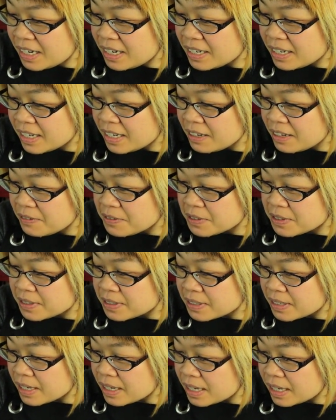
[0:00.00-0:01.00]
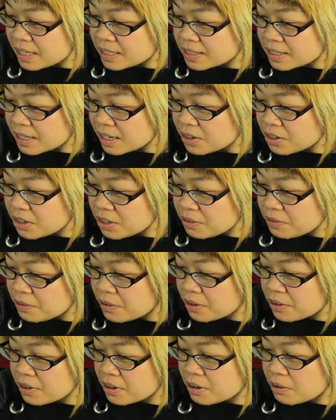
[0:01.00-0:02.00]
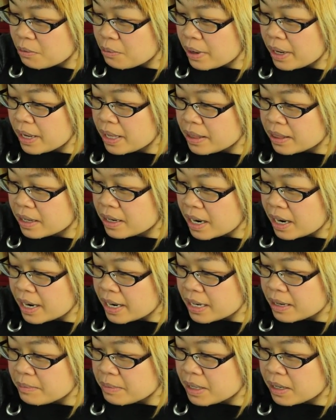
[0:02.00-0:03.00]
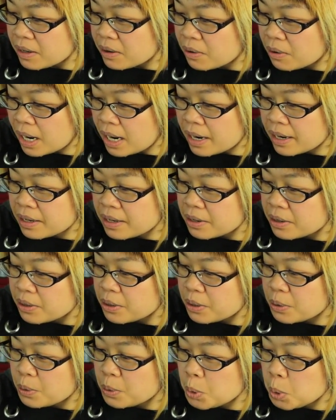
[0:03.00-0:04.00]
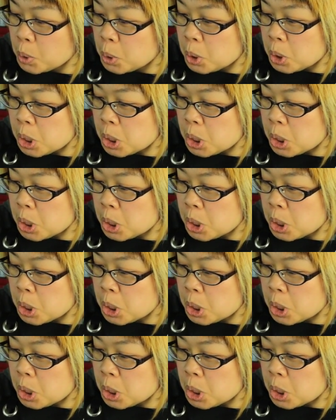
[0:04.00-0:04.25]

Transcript: Eves asks, are you further away than I am in Ohio?